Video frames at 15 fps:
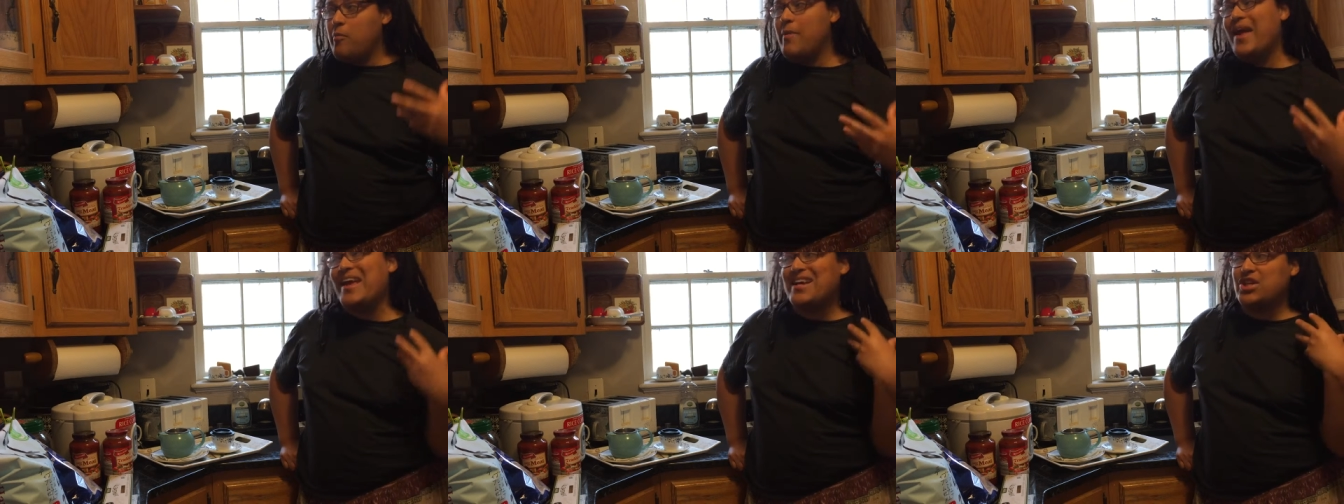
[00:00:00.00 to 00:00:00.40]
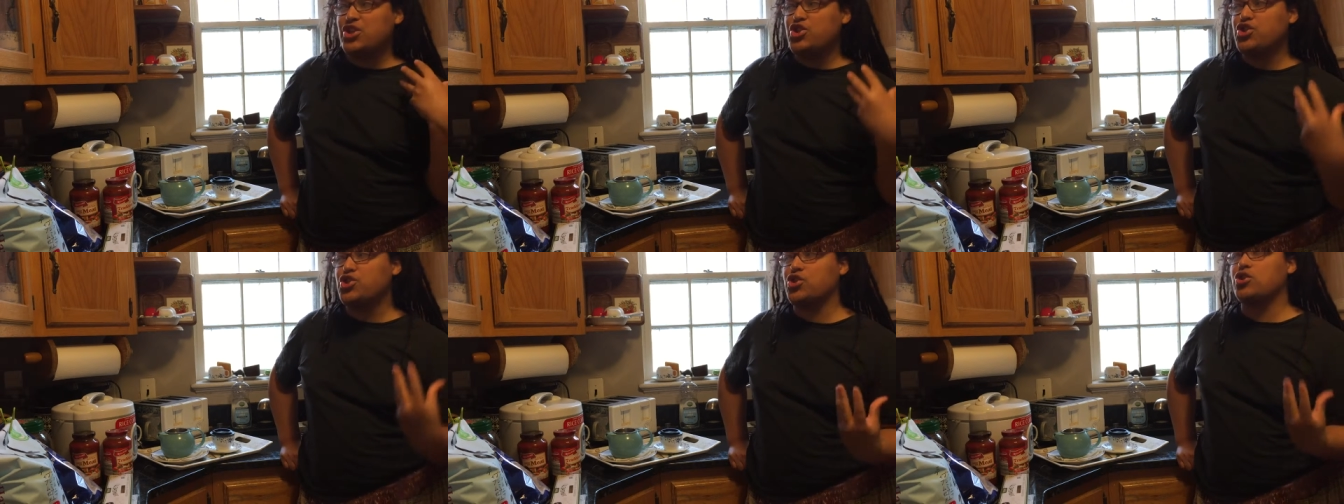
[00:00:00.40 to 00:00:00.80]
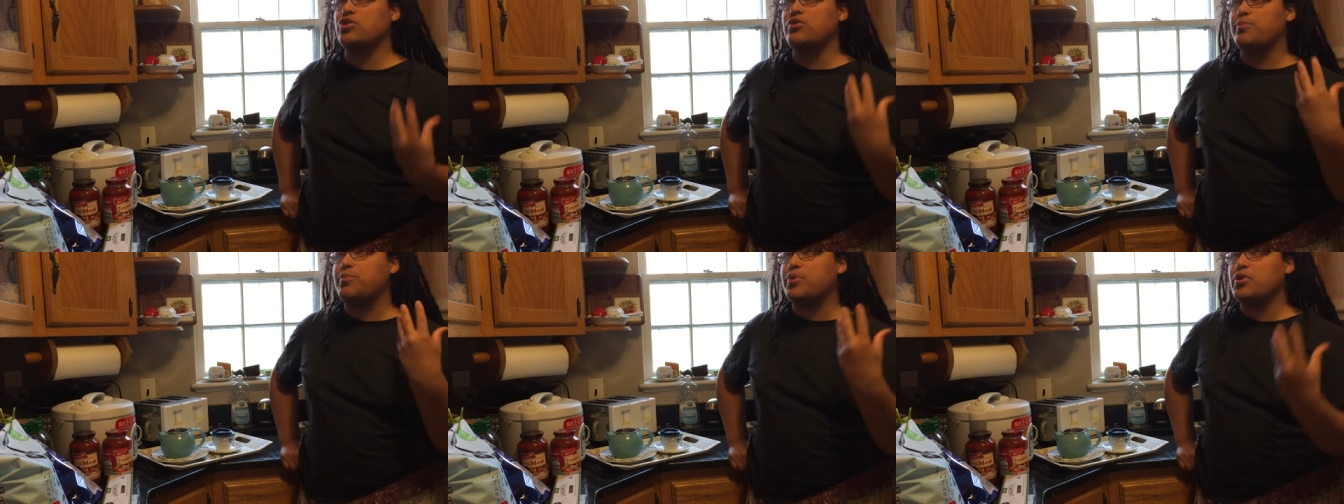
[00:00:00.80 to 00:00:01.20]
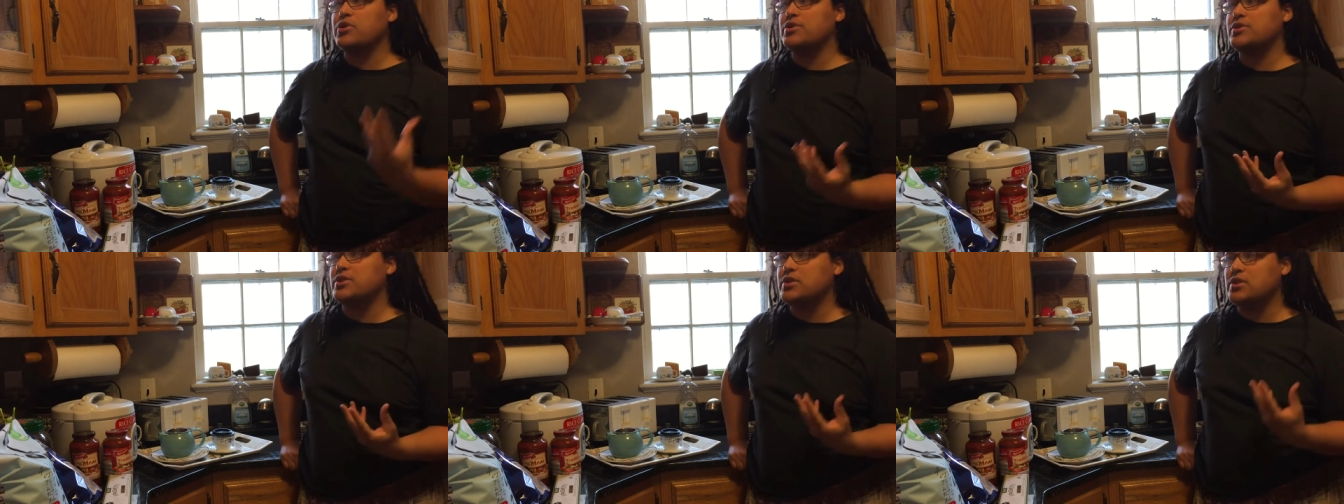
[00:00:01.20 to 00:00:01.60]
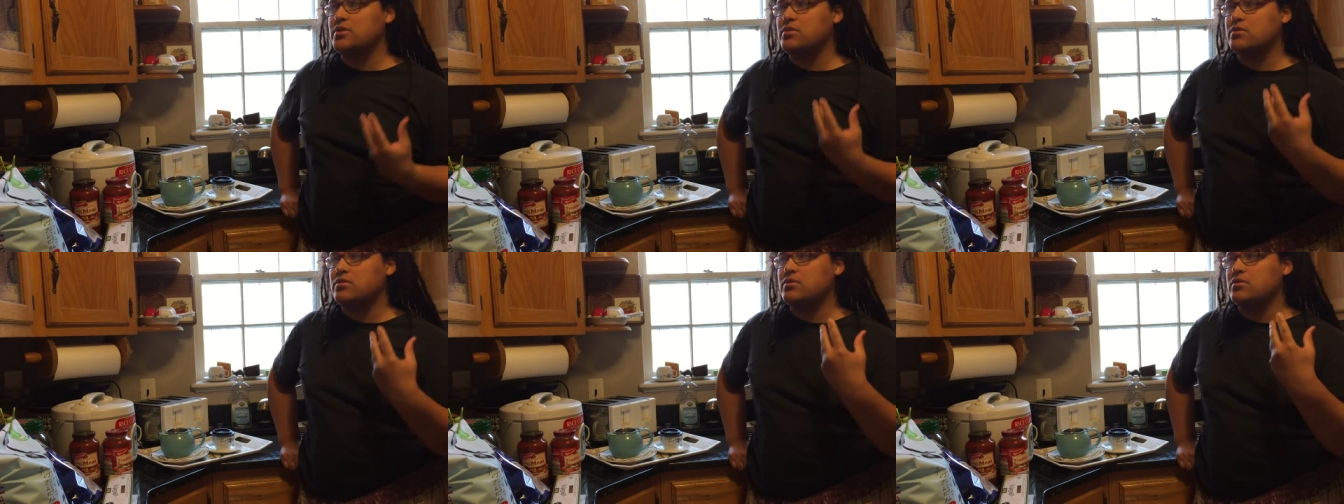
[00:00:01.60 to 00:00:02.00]
make sure the
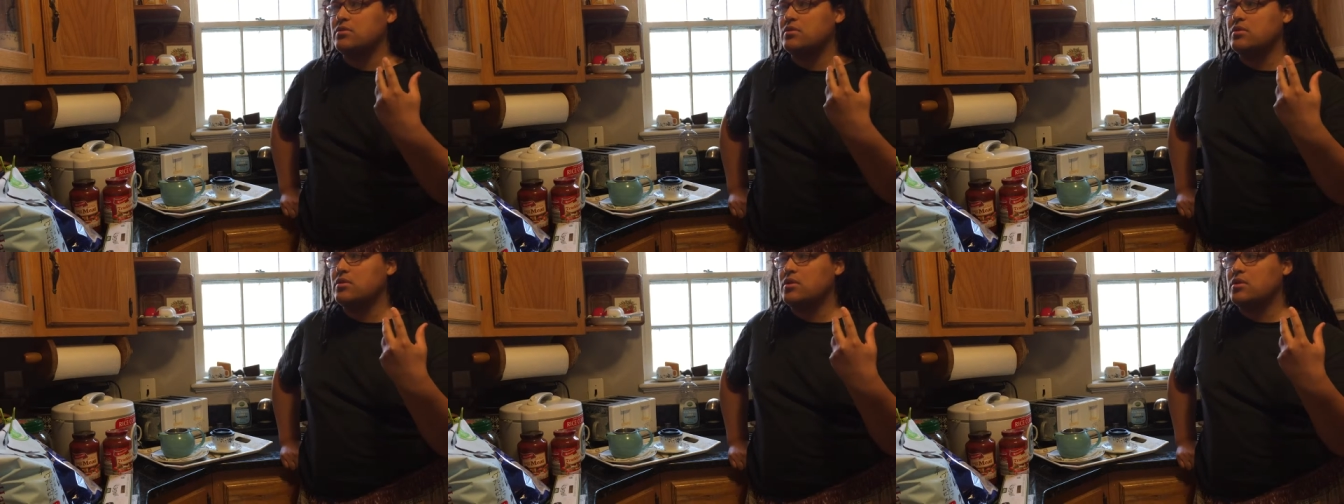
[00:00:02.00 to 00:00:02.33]
person